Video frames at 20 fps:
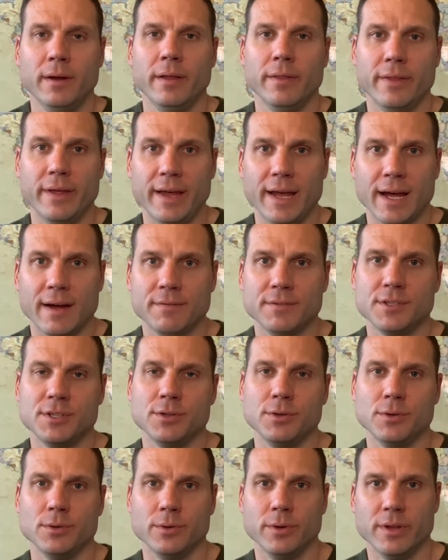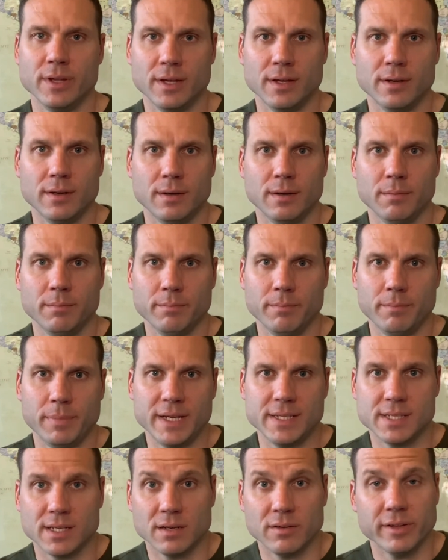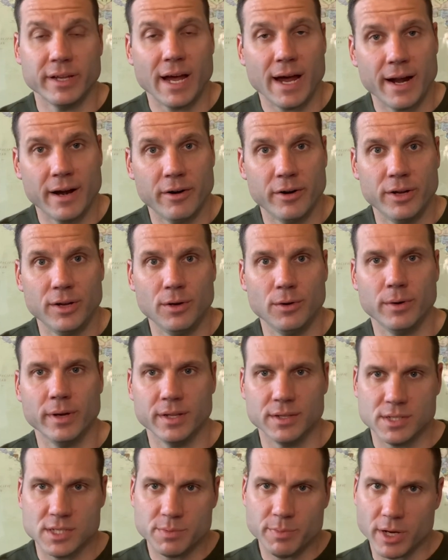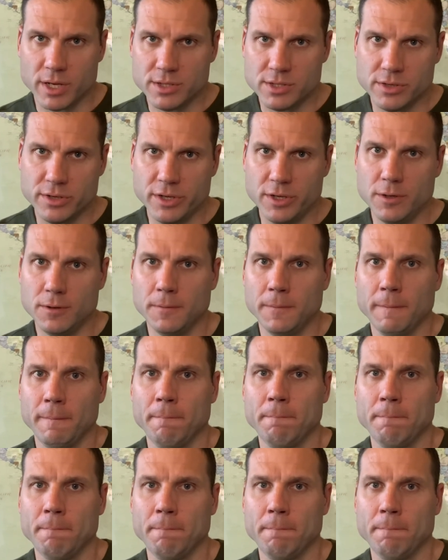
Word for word: They have to then basically hire you and sponsor you,